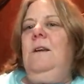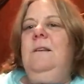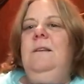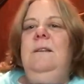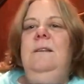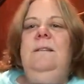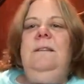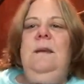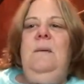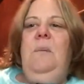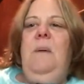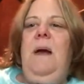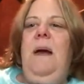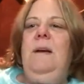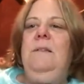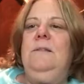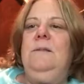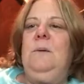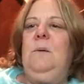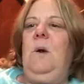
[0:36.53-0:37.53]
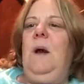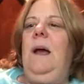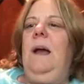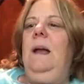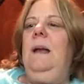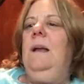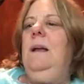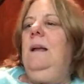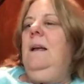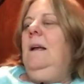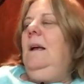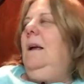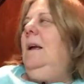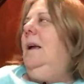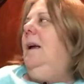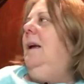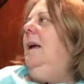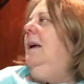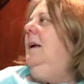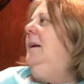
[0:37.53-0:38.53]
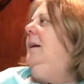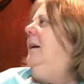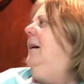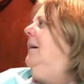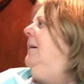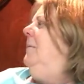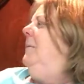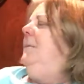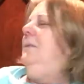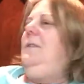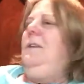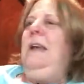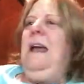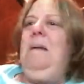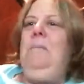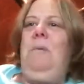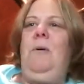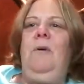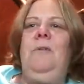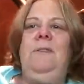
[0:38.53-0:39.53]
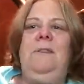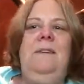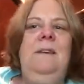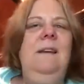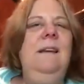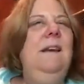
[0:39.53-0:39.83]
since he passed away. And um, japers,